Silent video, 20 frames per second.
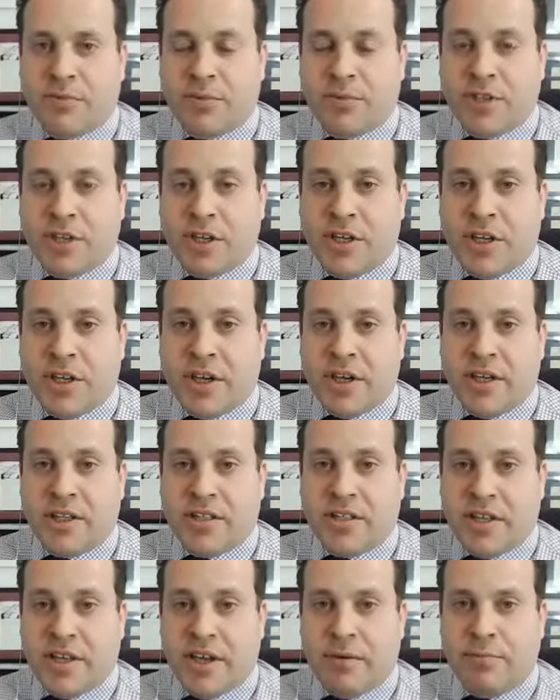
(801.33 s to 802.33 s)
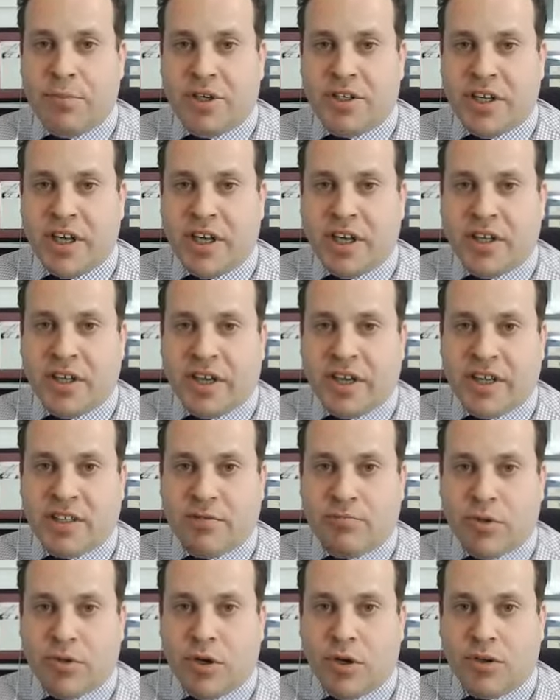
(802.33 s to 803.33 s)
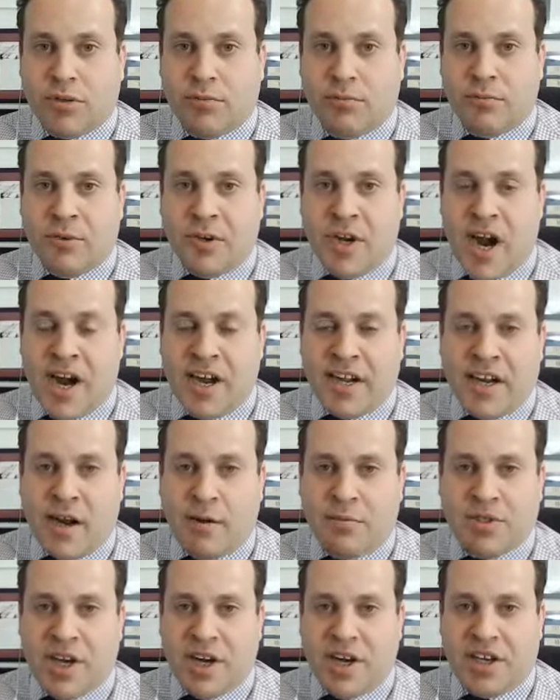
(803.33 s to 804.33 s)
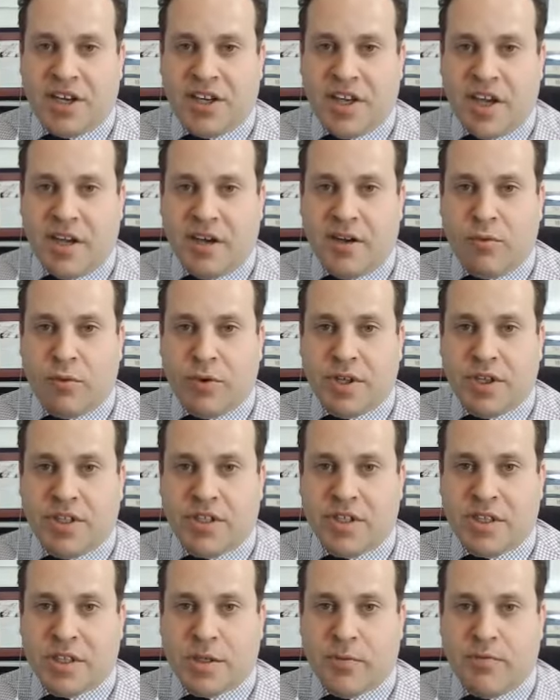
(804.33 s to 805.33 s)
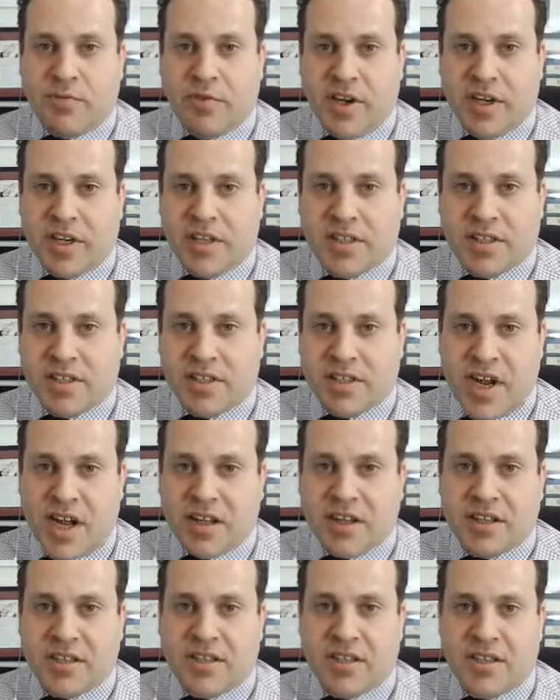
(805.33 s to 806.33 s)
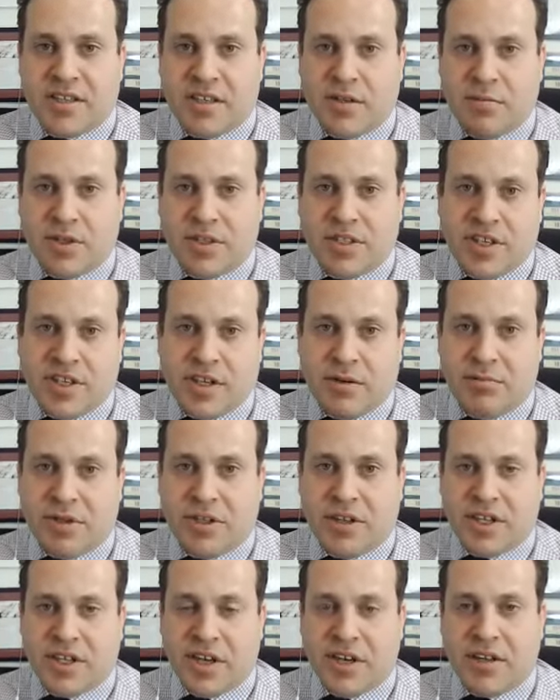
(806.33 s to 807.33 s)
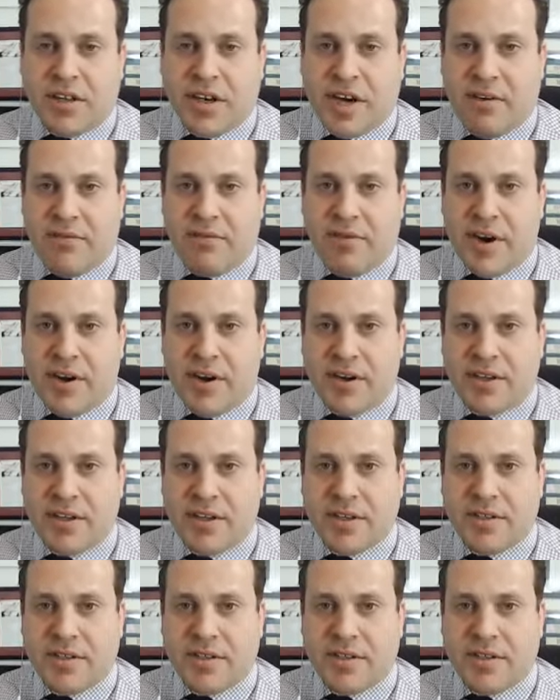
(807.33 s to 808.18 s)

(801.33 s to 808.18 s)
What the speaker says: It's the input data that gets broken. 9 times out of 10, when the system fails, it's not the system; it's the input data that I found, at least.